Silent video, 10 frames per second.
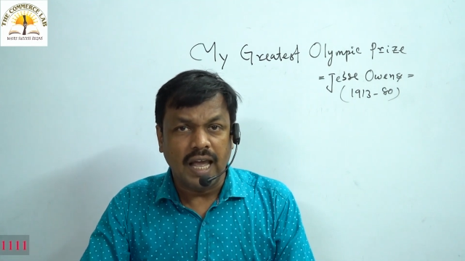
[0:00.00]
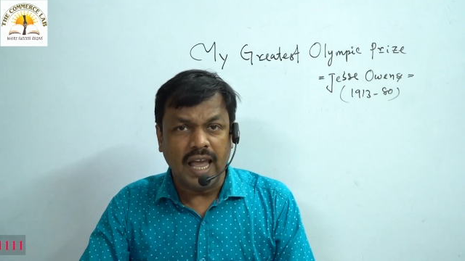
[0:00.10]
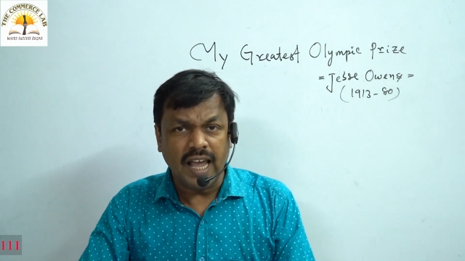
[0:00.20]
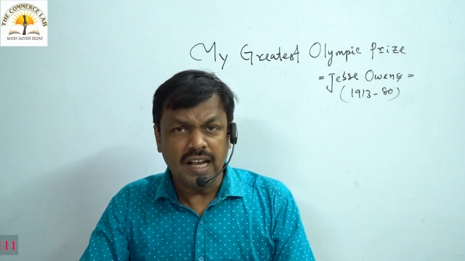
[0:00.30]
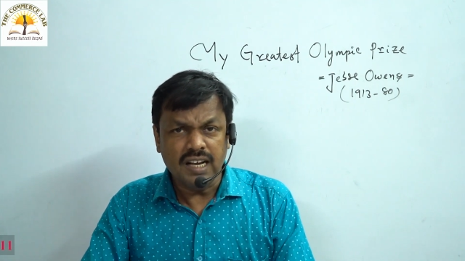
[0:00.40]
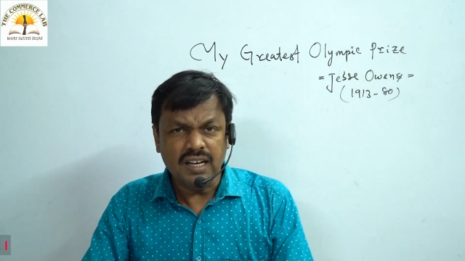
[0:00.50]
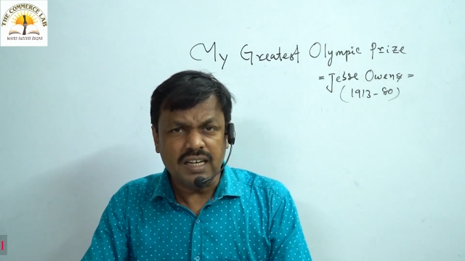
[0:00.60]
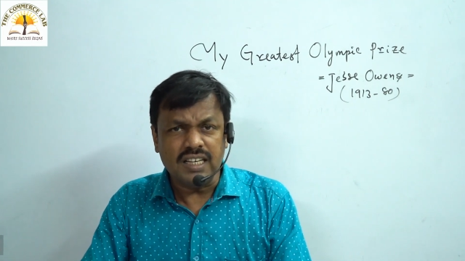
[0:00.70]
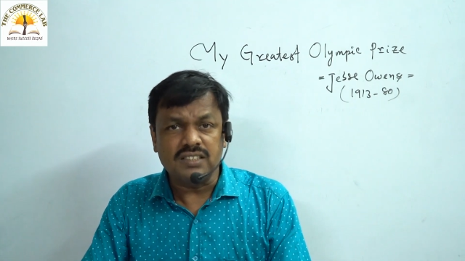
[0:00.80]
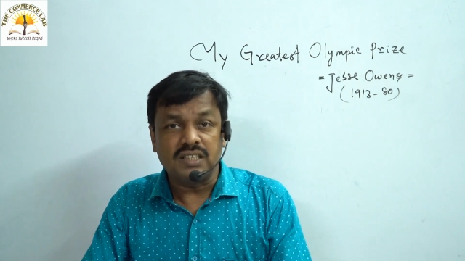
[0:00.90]
Anger
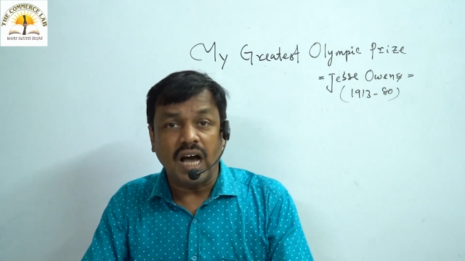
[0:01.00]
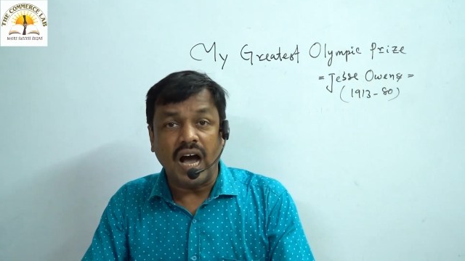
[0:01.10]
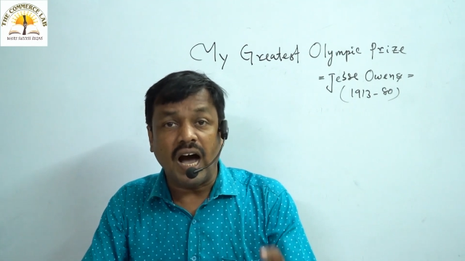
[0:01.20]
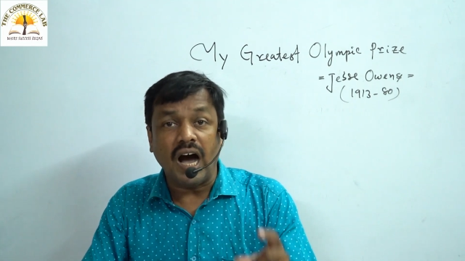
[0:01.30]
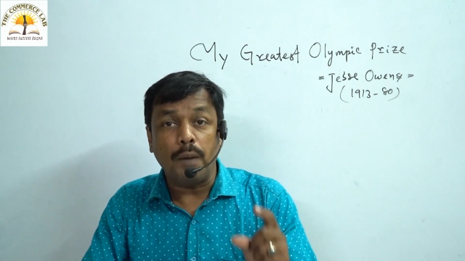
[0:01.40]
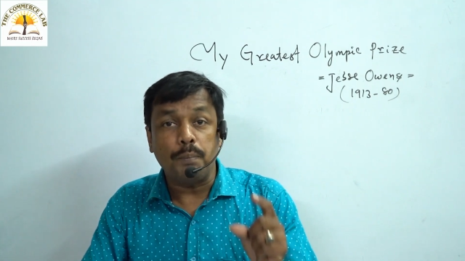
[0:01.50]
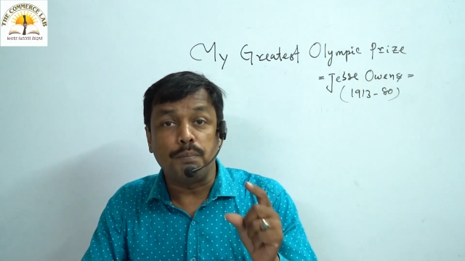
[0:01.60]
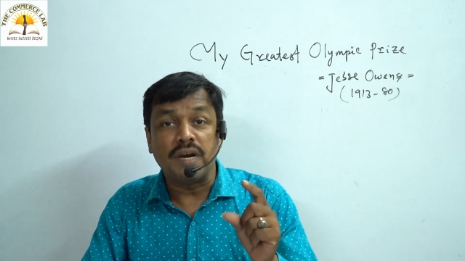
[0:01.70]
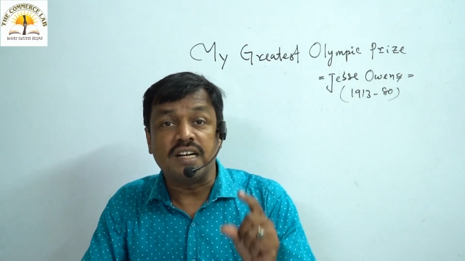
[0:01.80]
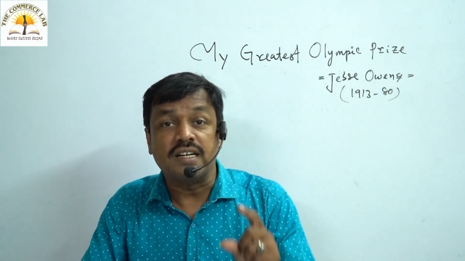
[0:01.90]
is half
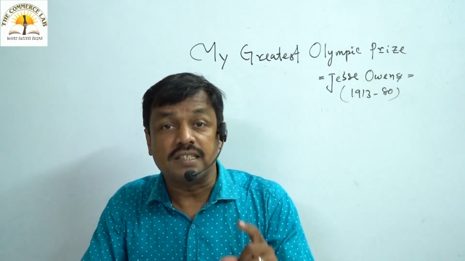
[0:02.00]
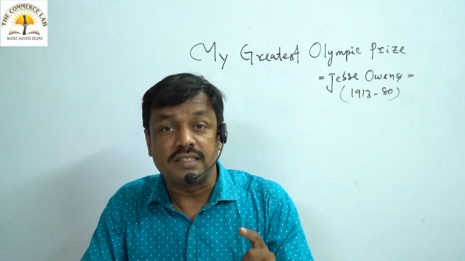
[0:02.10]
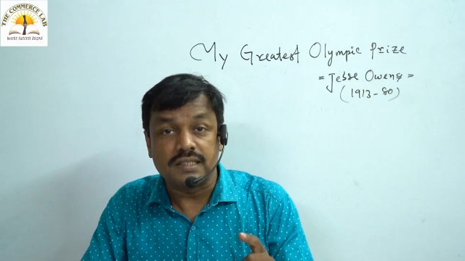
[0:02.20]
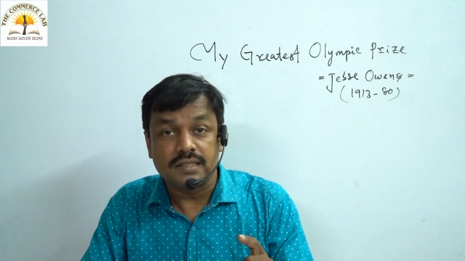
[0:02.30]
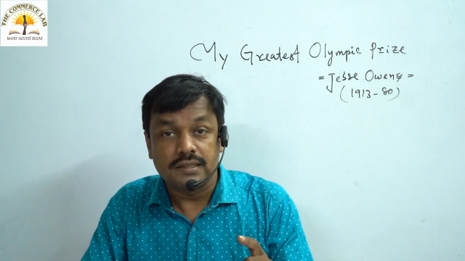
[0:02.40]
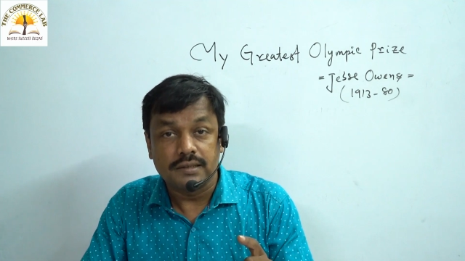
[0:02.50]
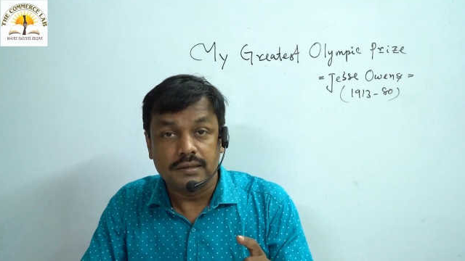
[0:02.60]
madness.